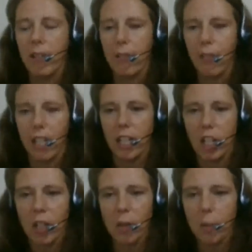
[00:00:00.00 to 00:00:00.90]
a
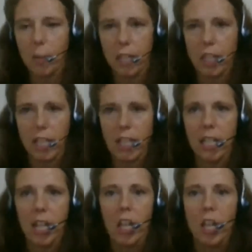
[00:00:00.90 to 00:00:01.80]
fictional budget.
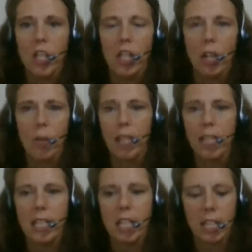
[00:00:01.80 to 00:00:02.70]
So
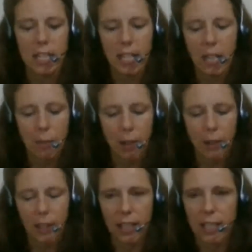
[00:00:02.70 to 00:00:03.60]
let's just think
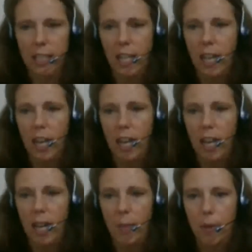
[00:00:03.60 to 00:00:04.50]
about this.
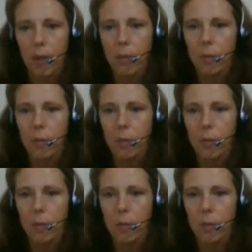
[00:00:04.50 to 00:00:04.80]
What